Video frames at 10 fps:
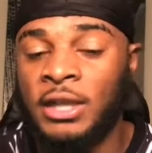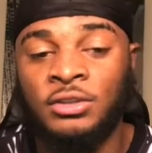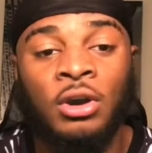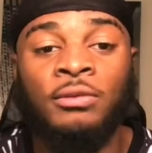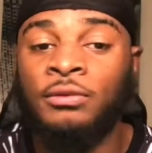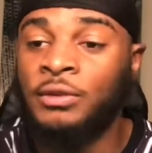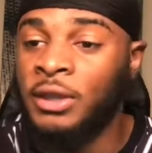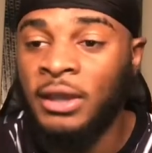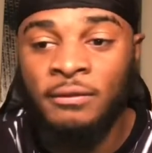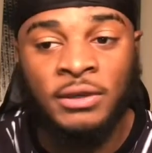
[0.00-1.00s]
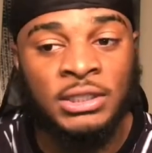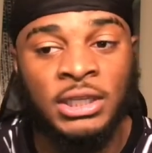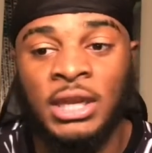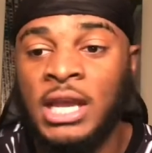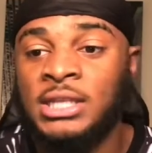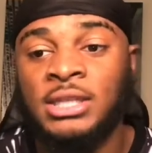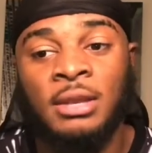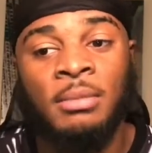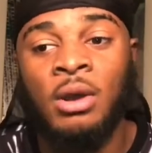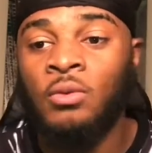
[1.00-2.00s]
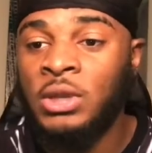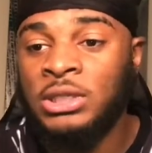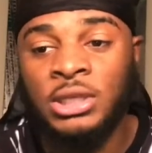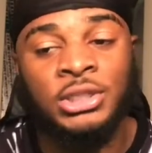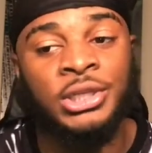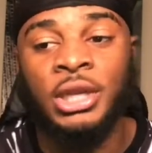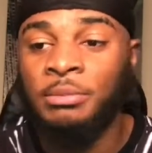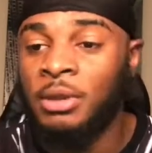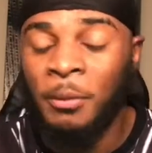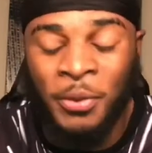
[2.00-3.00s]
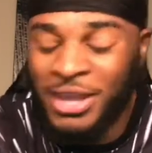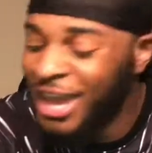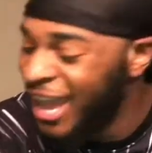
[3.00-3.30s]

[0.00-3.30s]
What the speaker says: ask God for forgiveness. And I say by Wednesday, she hit me up.